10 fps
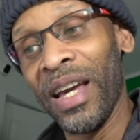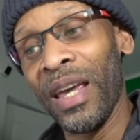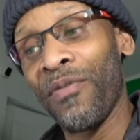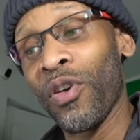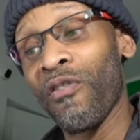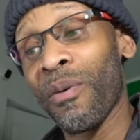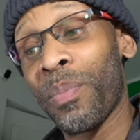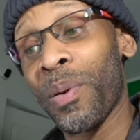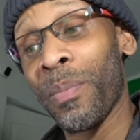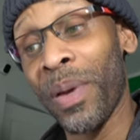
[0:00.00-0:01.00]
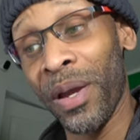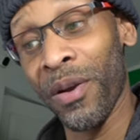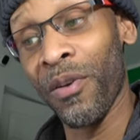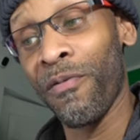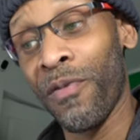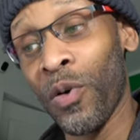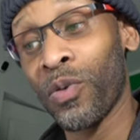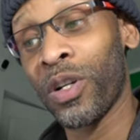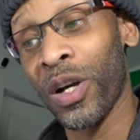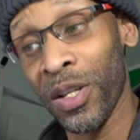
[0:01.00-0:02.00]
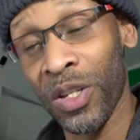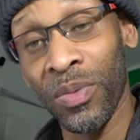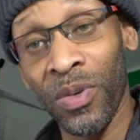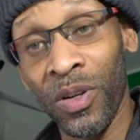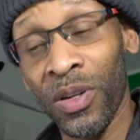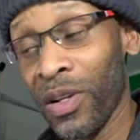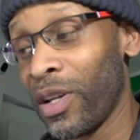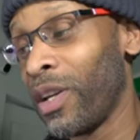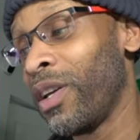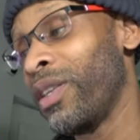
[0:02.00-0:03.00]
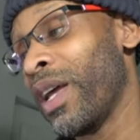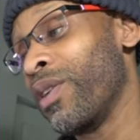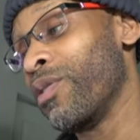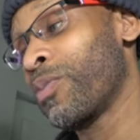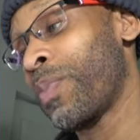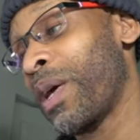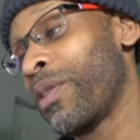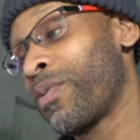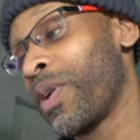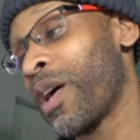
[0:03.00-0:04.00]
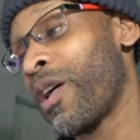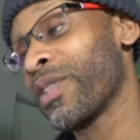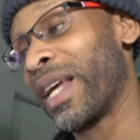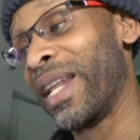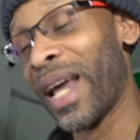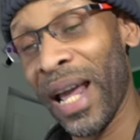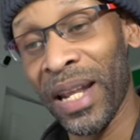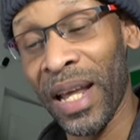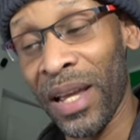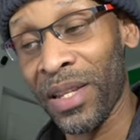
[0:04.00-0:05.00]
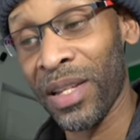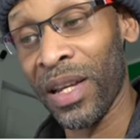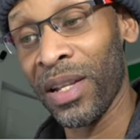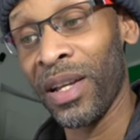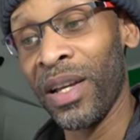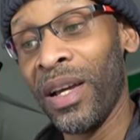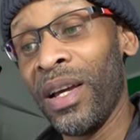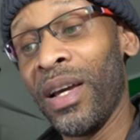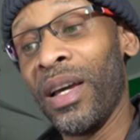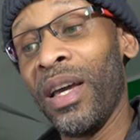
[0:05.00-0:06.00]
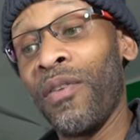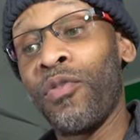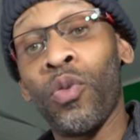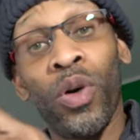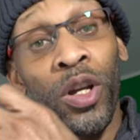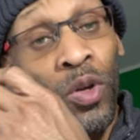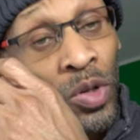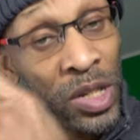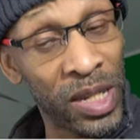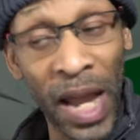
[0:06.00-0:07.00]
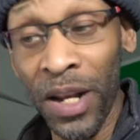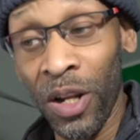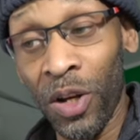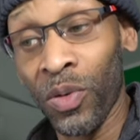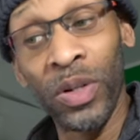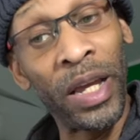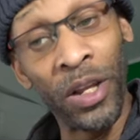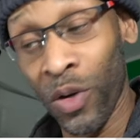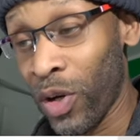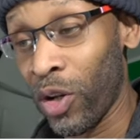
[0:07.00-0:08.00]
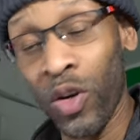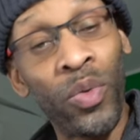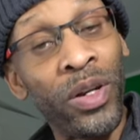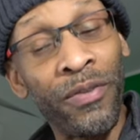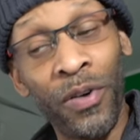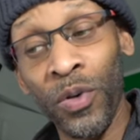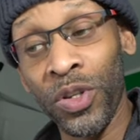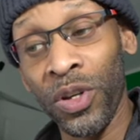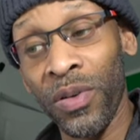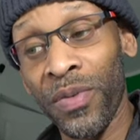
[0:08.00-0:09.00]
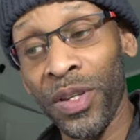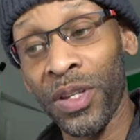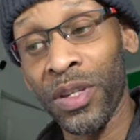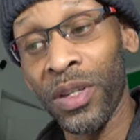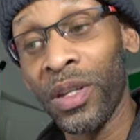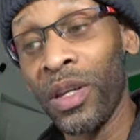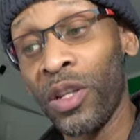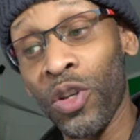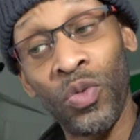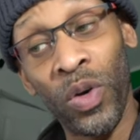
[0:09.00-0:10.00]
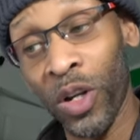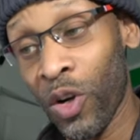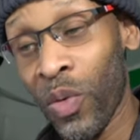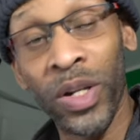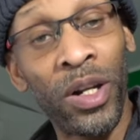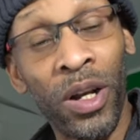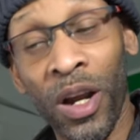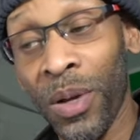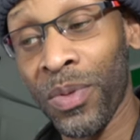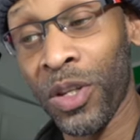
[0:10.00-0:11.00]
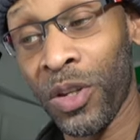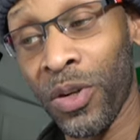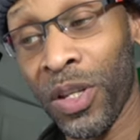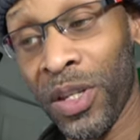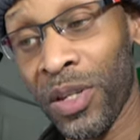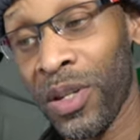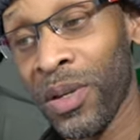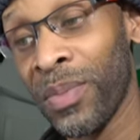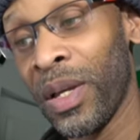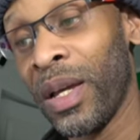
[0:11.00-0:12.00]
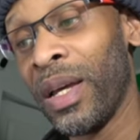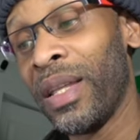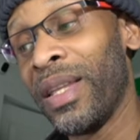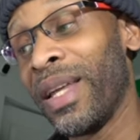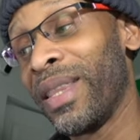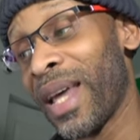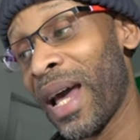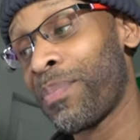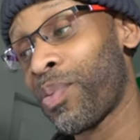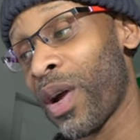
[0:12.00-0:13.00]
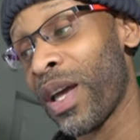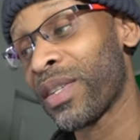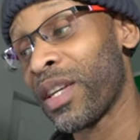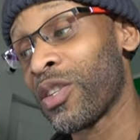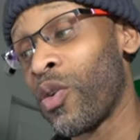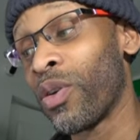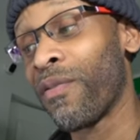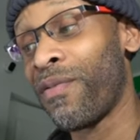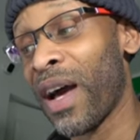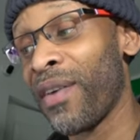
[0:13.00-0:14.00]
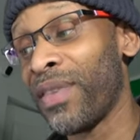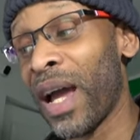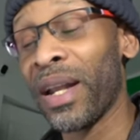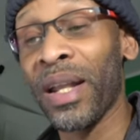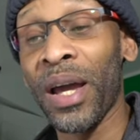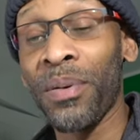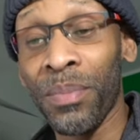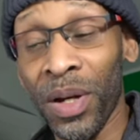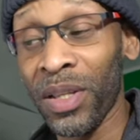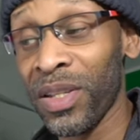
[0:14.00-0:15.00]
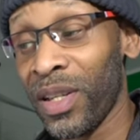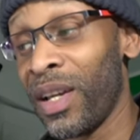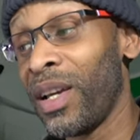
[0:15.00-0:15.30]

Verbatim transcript: If you're a premier phone customer, then you spend three dollars and ninety-nine cents. If you want to go standalone and you don't want to go with the phone service, you just want to go with the alarm security system, then that price is only five ninety-nine a month.